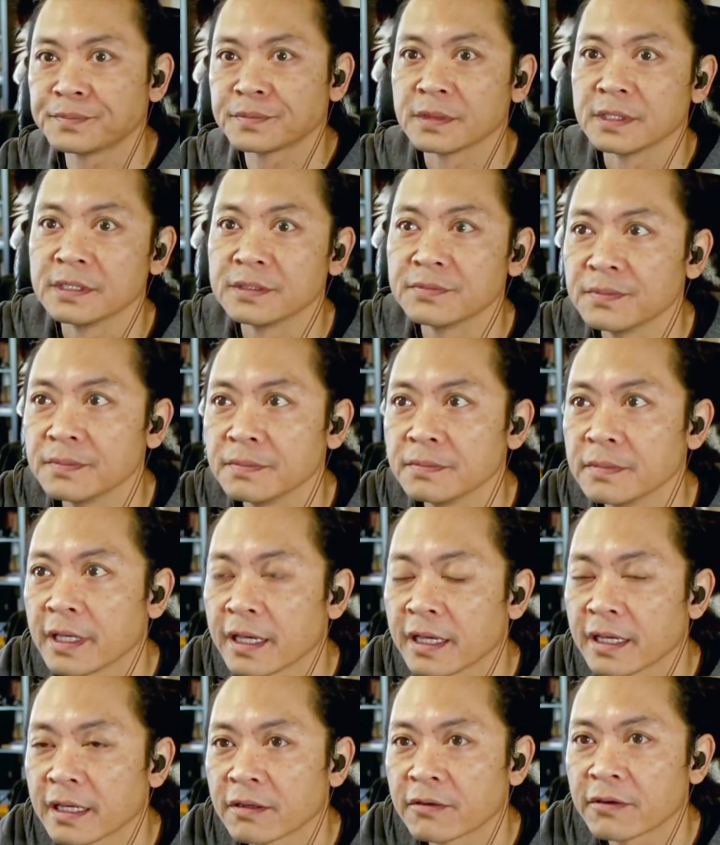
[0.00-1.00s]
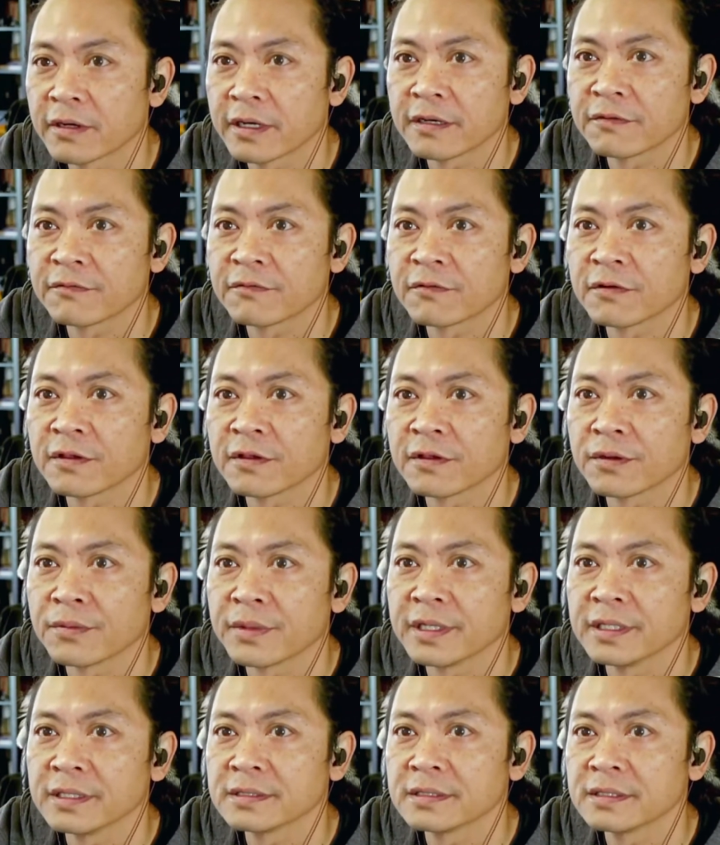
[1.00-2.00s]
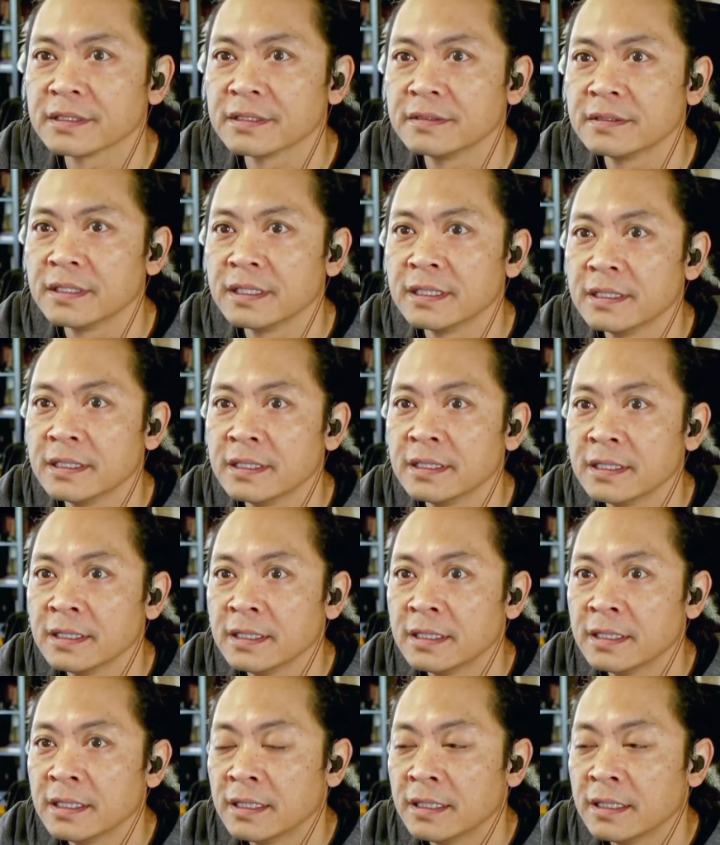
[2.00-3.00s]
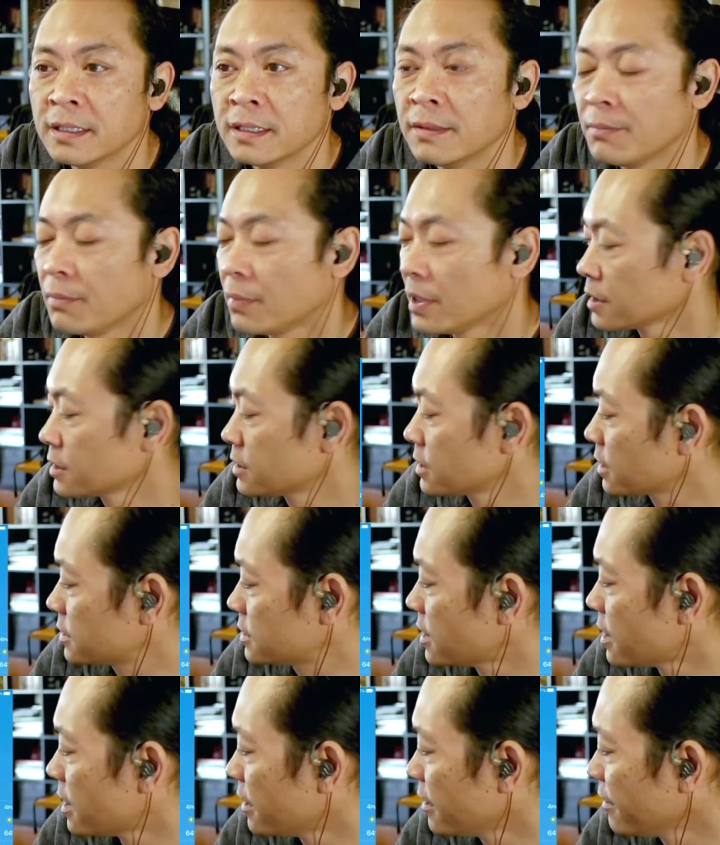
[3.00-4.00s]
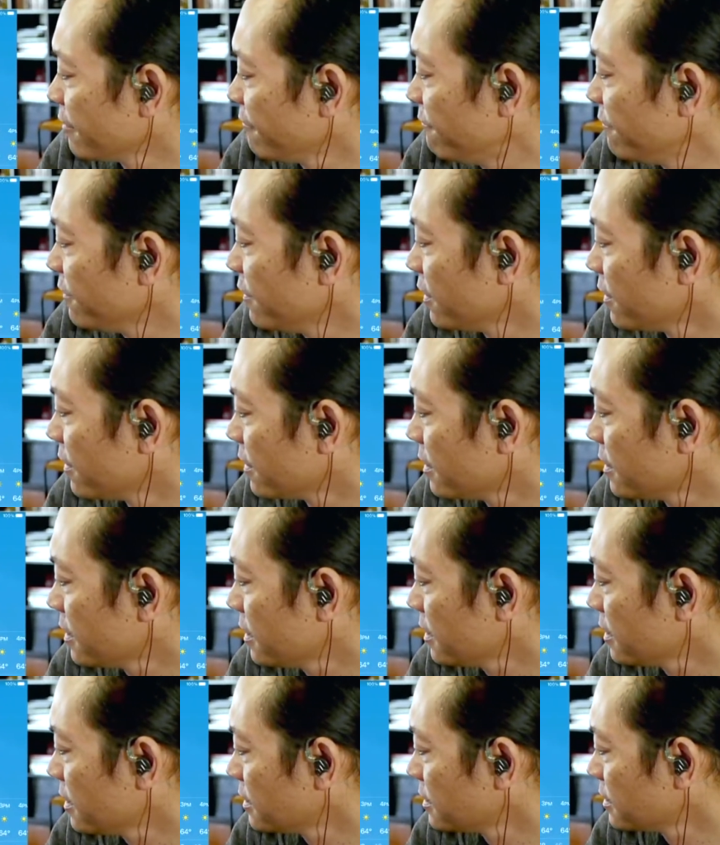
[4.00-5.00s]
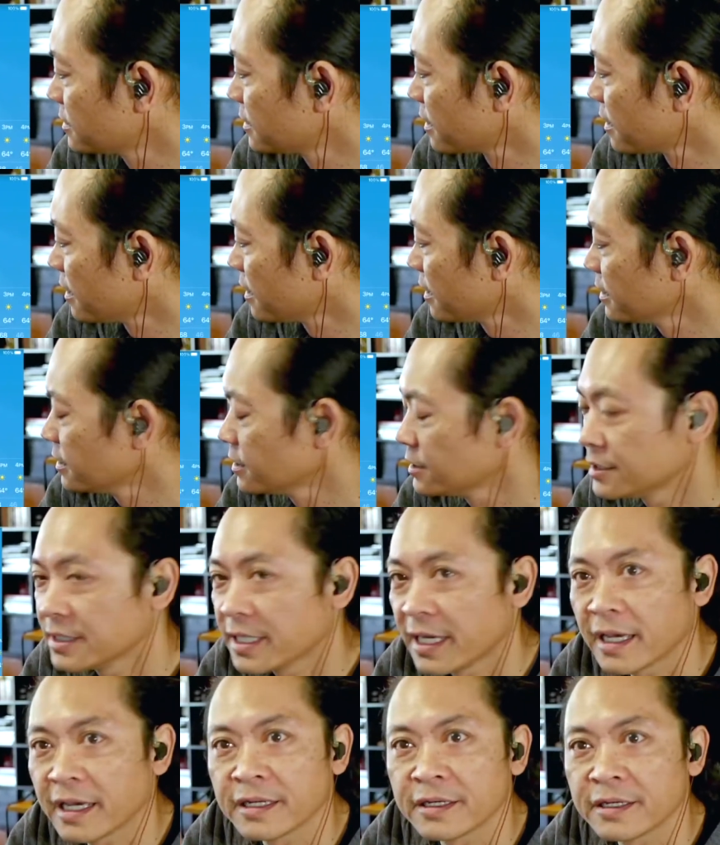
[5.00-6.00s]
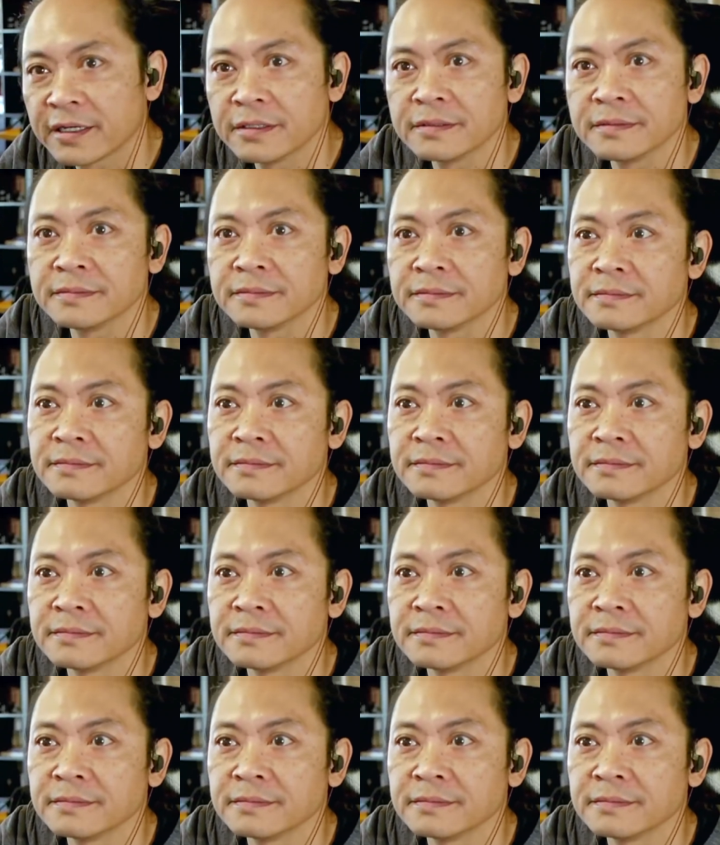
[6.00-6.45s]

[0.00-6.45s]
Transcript: It's hanging around for a little bit. So Puxtani Phil saw his shadow.